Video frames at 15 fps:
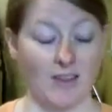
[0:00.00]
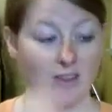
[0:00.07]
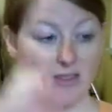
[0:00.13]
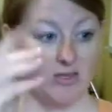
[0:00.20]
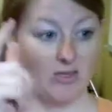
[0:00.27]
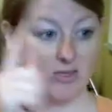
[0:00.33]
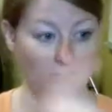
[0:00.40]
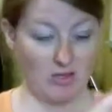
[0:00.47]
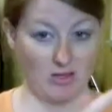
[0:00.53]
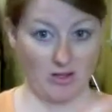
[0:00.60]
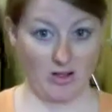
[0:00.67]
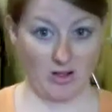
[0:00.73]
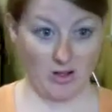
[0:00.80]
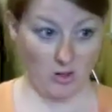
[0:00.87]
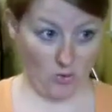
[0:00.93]
My job
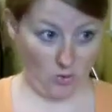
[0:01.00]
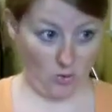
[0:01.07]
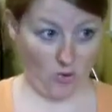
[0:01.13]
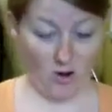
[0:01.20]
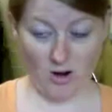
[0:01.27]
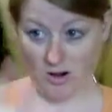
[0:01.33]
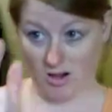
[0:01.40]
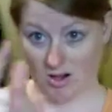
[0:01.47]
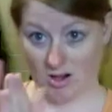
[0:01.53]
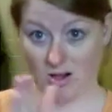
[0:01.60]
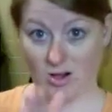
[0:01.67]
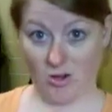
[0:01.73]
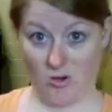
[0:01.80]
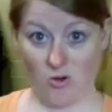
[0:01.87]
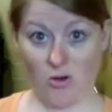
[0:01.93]
in instructing the
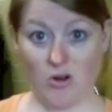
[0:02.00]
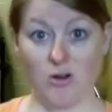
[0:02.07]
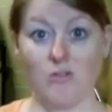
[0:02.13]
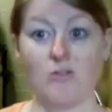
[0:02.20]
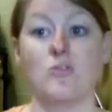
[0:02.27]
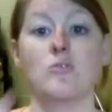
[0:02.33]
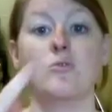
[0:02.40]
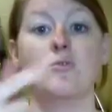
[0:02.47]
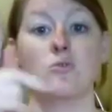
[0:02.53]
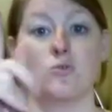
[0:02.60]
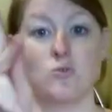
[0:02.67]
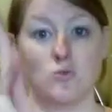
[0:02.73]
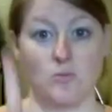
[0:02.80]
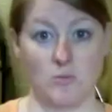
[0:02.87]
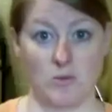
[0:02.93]
jury is
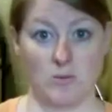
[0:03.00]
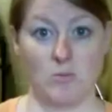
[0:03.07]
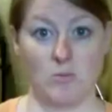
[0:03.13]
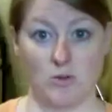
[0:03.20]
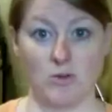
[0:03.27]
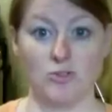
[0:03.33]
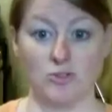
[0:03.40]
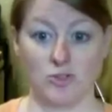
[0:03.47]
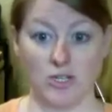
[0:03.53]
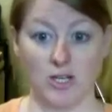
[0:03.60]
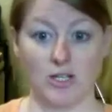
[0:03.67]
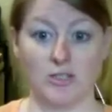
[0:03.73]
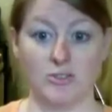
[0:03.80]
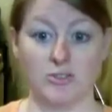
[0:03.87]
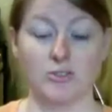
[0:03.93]
to
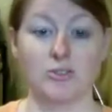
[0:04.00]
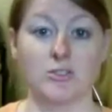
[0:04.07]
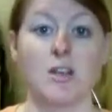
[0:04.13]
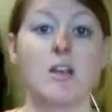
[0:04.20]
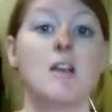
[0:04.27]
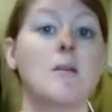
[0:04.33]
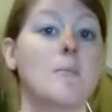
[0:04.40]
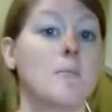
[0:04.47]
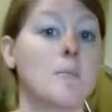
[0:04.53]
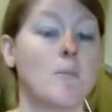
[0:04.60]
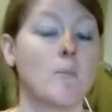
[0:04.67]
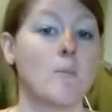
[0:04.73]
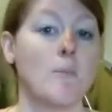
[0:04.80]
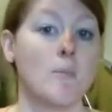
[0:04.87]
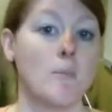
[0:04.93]
summarize the
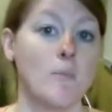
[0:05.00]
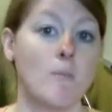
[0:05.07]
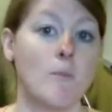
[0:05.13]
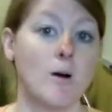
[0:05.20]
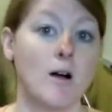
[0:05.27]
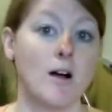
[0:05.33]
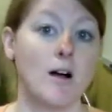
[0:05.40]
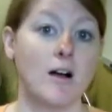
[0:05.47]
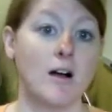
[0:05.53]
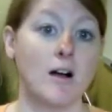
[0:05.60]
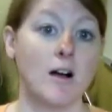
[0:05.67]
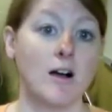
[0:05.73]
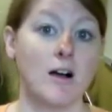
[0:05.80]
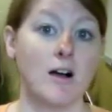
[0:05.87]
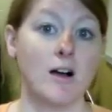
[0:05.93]
evidence
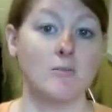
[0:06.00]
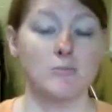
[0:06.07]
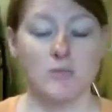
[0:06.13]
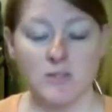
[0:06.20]
presented,